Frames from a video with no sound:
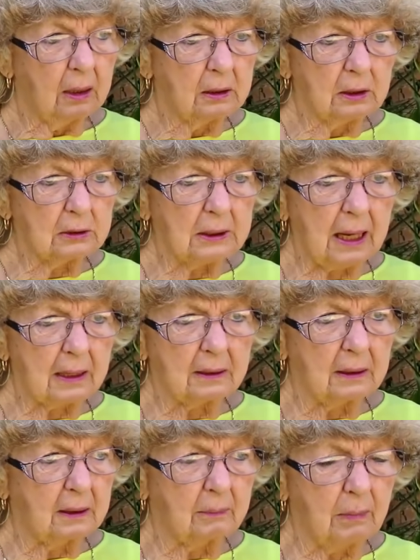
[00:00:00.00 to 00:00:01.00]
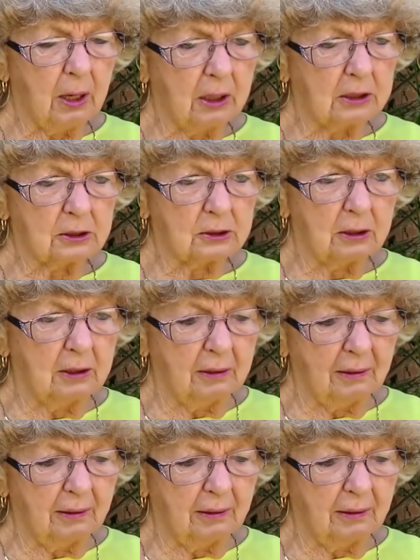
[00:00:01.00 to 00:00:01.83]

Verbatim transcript: looked like a monster.